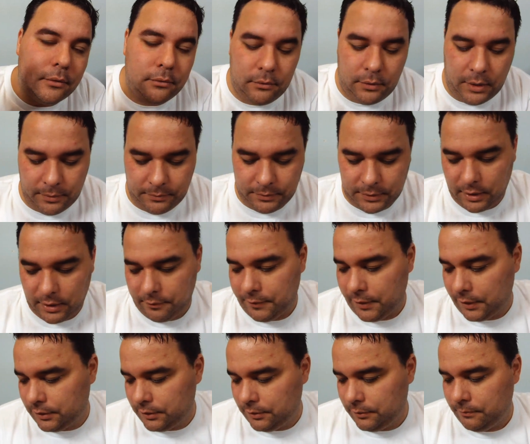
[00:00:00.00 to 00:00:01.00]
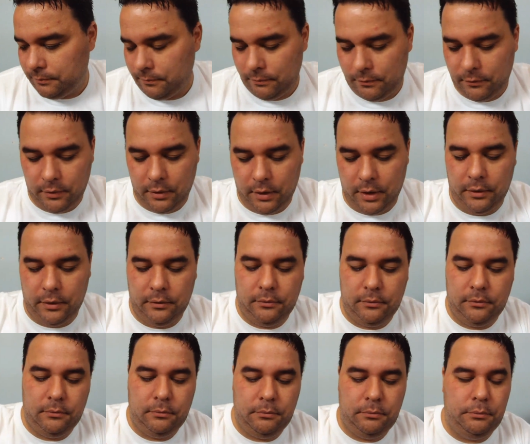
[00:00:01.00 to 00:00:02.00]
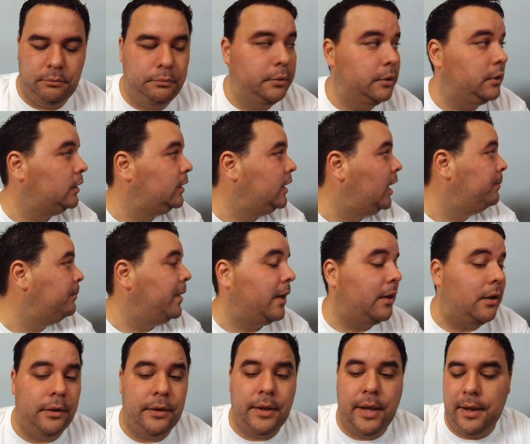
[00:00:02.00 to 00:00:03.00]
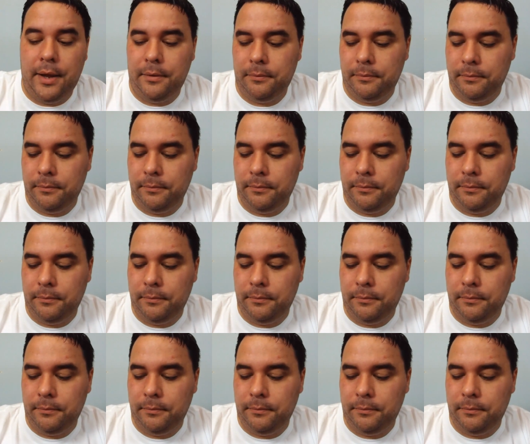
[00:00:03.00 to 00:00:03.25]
Yeah, sound effects. All right, put the top back on that.